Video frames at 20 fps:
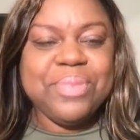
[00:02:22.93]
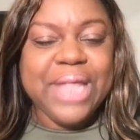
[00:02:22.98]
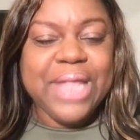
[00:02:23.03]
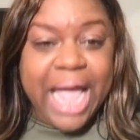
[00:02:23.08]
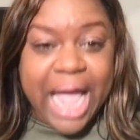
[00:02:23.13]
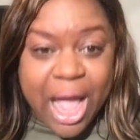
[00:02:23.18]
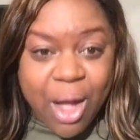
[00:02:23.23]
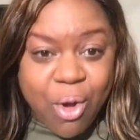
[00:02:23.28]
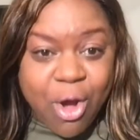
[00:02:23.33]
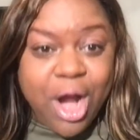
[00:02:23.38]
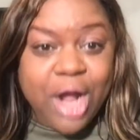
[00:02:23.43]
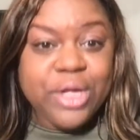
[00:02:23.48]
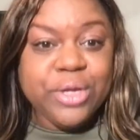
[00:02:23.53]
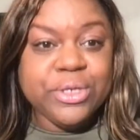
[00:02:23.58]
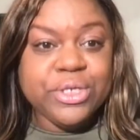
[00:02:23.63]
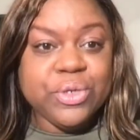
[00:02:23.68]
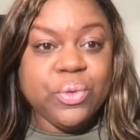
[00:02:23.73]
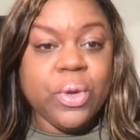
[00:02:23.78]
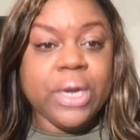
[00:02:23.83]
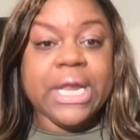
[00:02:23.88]
How are you
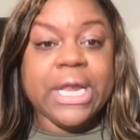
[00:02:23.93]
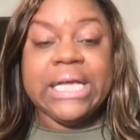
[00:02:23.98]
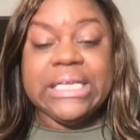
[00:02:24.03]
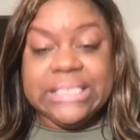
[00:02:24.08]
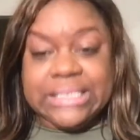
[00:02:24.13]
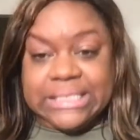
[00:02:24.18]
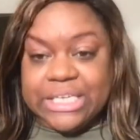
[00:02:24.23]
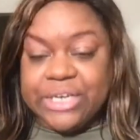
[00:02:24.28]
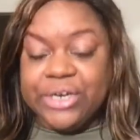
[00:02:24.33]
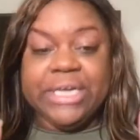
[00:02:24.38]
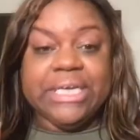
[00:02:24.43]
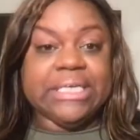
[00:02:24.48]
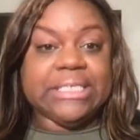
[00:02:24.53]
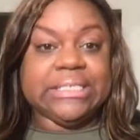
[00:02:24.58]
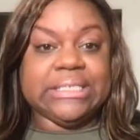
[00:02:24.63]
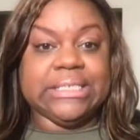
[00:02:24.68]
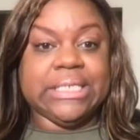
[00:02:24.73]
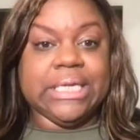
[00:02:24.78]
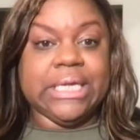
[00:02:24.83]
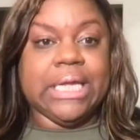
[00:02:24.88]
doing? Like,
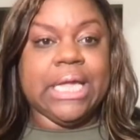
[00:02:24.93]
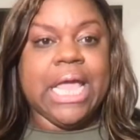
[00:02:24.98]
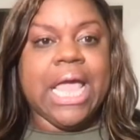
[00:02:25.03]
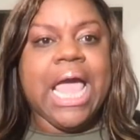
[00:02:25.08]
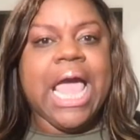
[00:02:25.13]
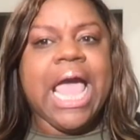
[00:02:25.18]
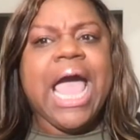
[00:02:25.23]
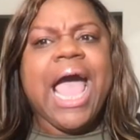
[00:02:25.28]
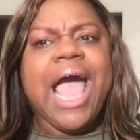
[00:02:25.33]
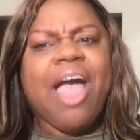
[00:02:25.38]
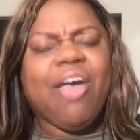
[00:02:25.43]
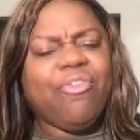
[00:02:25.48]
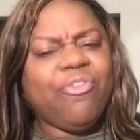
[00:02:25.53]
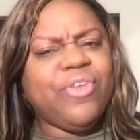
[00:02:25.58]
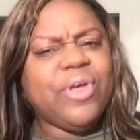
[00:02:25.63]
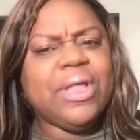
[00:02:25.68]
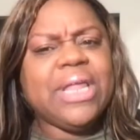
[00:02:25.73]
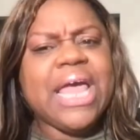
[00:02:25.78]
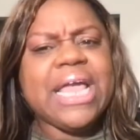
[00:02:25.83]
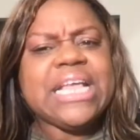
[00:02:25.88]
seriously, I
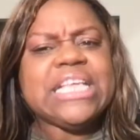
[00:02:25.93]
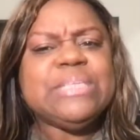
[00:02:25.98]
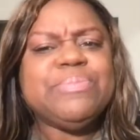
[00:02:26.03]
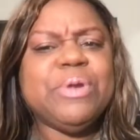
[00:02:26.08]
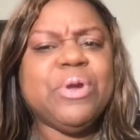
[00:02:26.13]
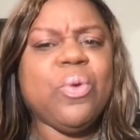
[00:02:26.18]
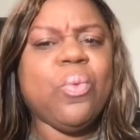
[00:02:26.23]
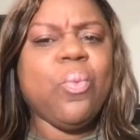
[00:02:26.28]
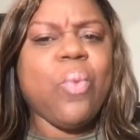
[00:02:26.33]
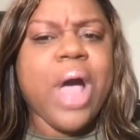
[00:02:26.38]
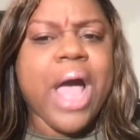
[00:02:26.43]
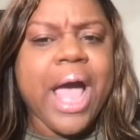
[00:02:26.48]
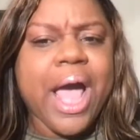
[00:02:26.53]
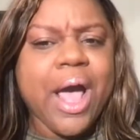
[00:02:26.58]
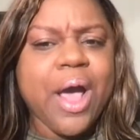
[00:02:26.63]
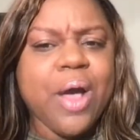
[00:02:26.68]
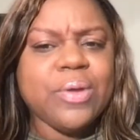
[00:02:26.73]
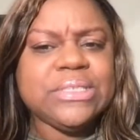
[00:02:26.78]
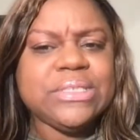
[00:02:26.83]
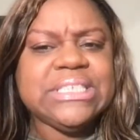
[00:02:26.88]
feel like it's been a
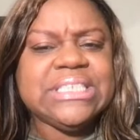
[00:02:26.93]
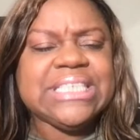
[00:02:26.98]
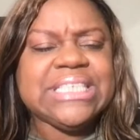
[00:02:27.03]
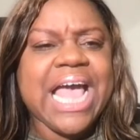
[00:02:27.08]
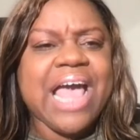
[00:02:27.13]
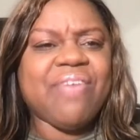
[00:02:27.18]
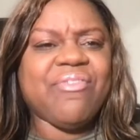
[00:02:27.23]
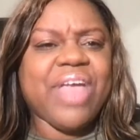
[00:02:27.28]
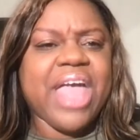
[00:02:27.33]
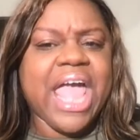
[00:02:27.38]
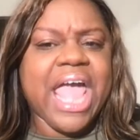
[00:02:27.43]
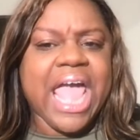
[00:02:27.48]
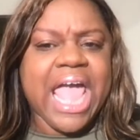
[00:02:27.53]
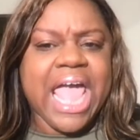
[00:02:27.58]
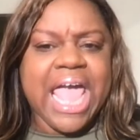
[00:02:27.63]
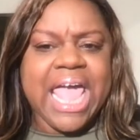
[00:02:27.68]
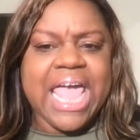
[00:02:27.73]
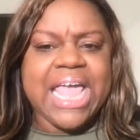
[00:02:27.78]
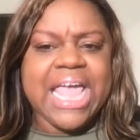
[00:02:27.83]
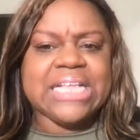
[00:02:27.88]
while since I've
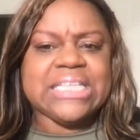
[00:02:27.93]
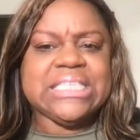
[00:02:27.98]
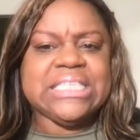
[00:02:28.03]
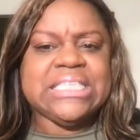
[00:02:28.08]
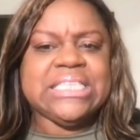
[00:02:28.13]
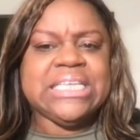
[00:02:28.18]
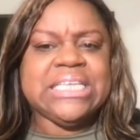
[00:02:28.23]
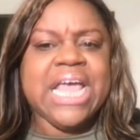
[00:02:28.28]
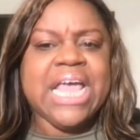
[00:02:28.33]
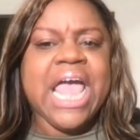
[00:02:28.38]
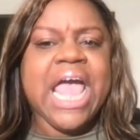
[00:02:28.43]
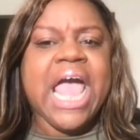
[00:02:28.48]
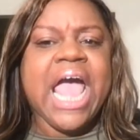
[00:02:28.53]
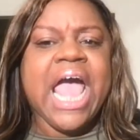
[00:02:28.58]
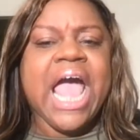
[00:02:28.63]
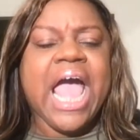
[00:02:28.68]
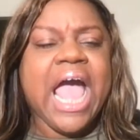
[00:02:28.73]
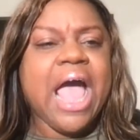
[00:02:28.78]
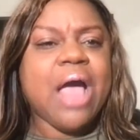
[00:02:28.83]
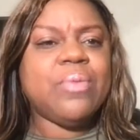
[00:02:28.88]
asked,
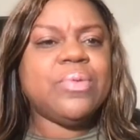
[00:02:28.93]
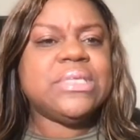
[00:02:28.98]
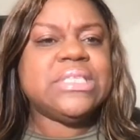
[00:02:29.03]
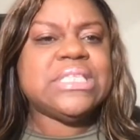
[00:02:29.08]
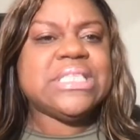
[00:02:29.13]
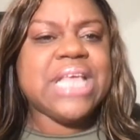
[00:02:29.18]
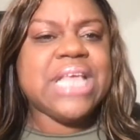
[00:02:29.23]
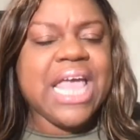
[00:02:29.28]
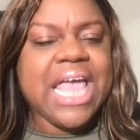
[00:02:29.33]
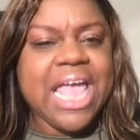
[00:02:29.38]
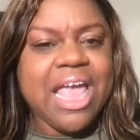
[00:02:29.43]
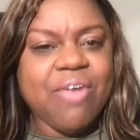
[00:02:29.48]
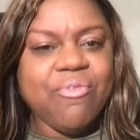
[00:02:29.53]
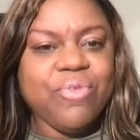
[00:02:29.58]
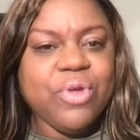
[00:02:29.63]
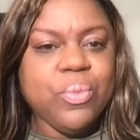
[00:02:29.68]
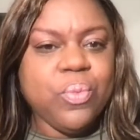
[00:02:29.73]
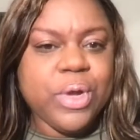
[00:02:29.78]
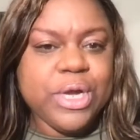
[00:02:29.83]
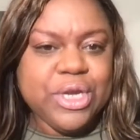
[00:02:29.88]
how is
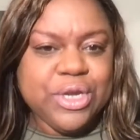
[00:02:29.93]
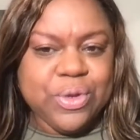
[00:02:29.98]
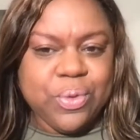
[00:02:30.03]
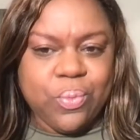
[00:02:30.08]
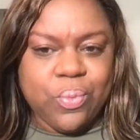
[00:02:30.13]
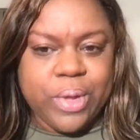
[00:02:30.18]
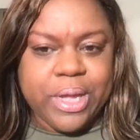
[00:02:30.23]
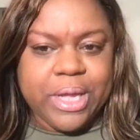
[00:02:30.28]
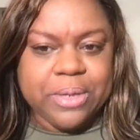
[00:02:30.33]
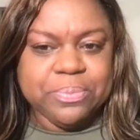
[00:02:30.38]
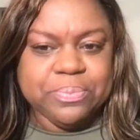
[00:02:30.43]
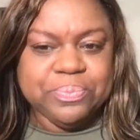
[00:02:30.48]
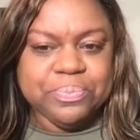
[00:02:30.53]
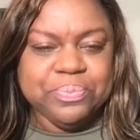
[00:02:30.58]
everyone doing?